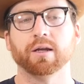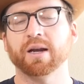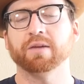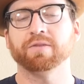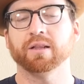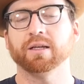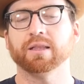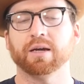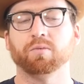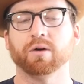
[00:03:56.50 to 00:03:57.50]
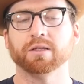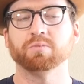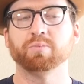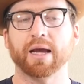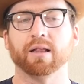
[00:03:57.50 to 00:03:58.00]
but I felt like that was
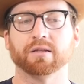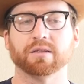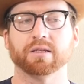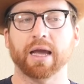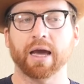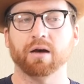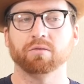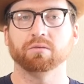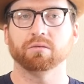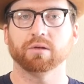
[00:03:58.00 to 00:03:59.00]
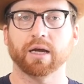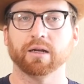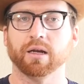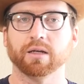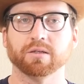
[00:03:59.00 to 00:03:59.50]
balanced out kind
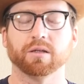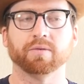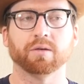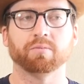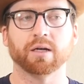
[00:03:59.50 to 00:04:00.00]
of nicely with the